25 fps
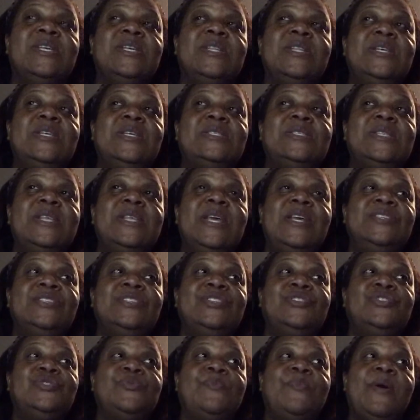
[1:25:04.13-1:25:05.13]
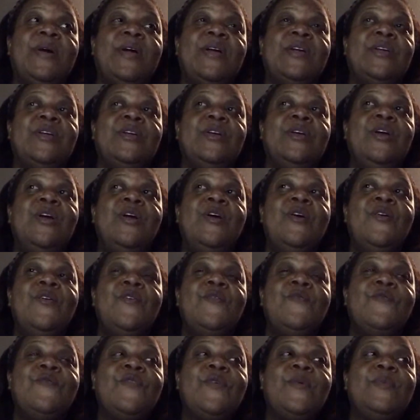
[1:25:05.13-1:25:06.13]
in these things that you're buying
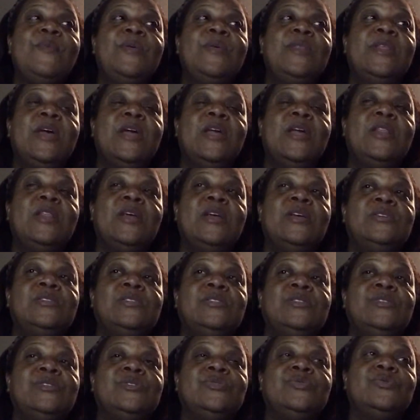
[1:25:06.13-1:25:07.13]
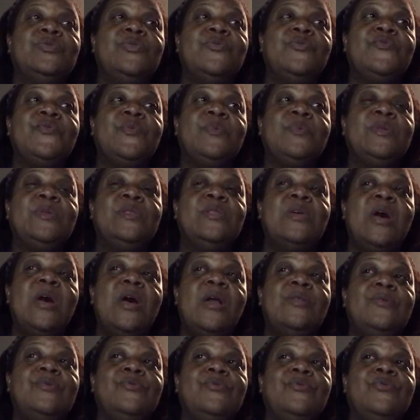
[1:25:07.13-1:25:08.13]
from the 99-cent store, from the
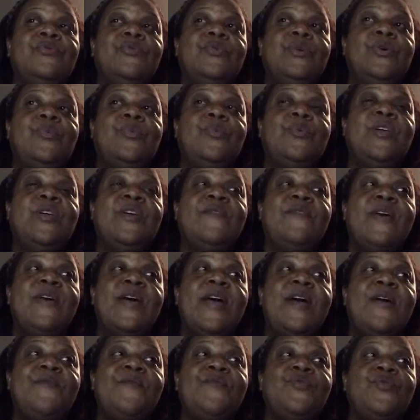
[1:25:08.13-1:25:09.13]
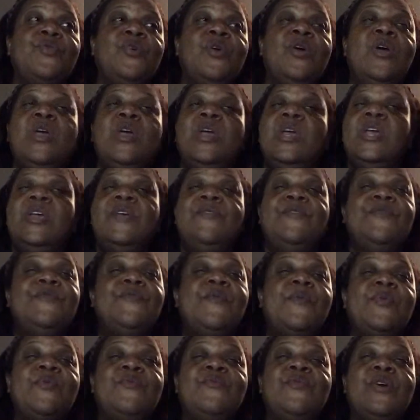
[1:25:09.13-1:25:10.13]
Dollar Tree or whatever have you, even
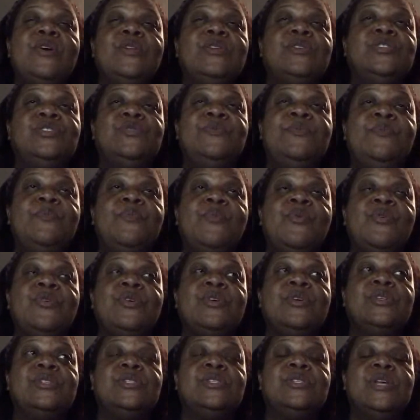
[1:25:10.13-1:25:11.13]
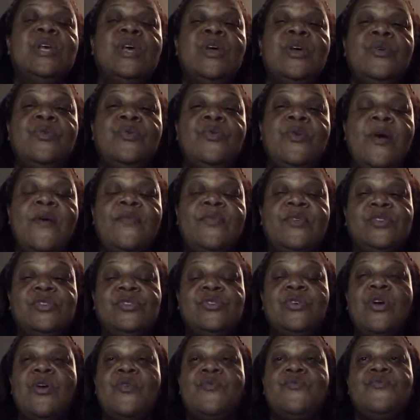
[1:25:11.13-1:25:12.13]
from the regular supermarkets. You have to
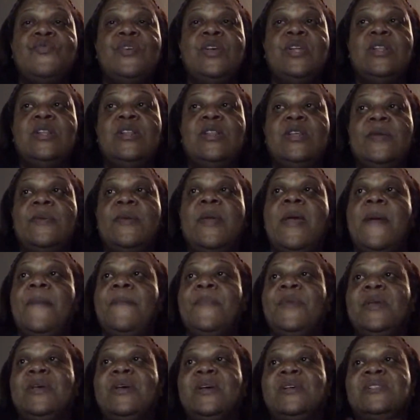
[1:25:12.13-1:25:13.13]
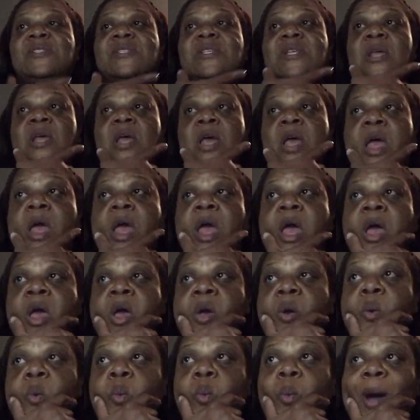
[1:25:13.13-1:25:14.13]
start reading it because
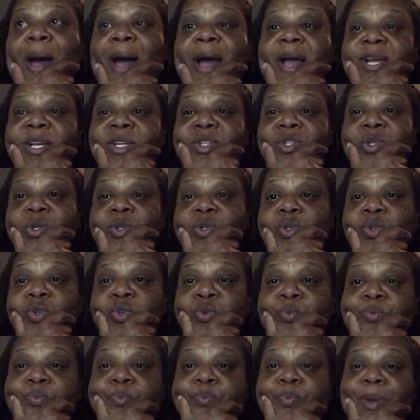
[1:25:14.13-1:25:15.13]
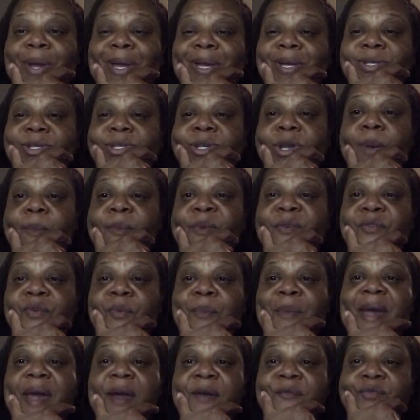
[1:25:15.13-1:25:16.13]
why is your toothpaste coming
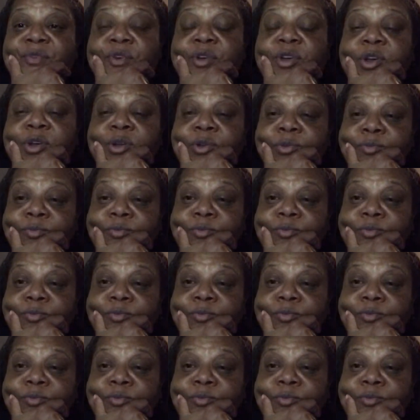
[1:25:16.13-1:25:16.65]
from Africa?